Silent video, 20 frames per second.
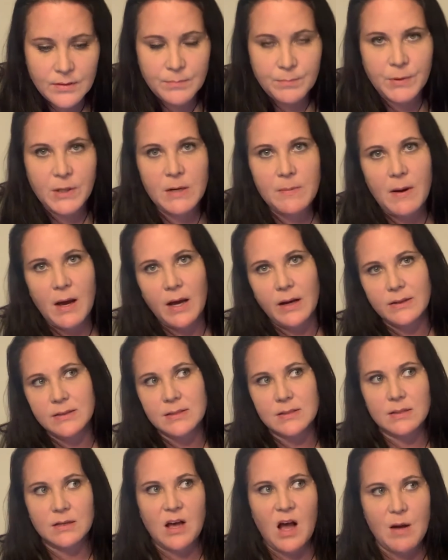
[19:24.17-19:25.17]

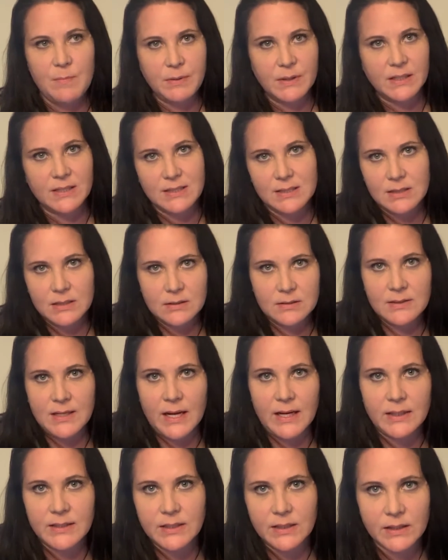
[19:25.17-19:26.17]
Prebiotics is a complex
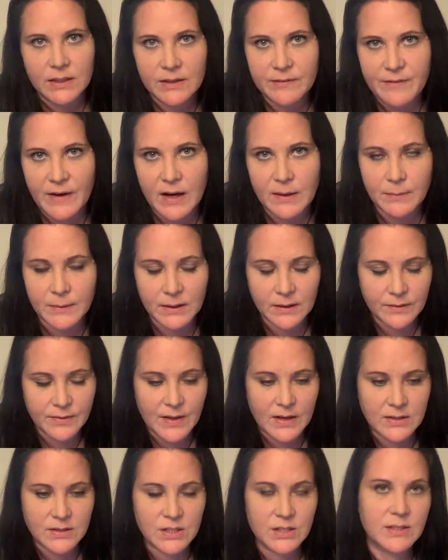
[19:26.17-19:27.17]
dietary fiber
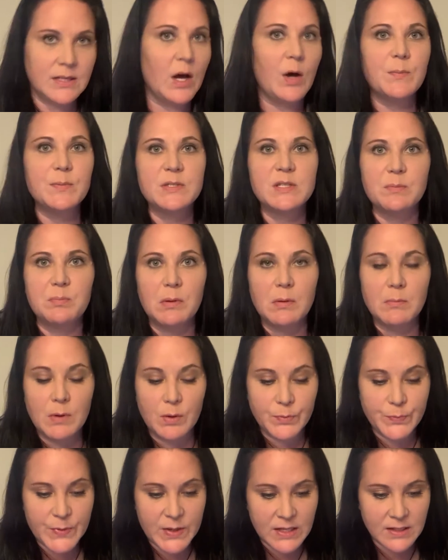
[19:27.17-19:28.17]
that just helps to
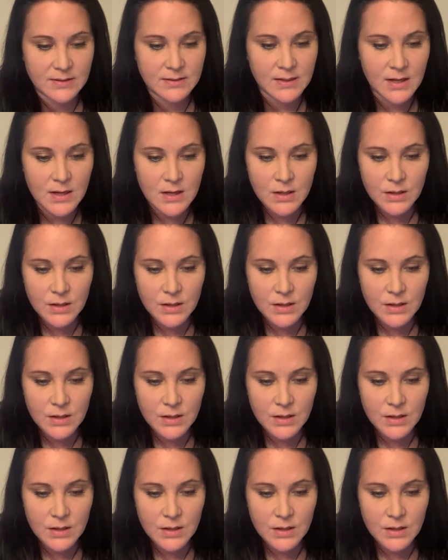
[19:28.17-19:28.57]
promote things.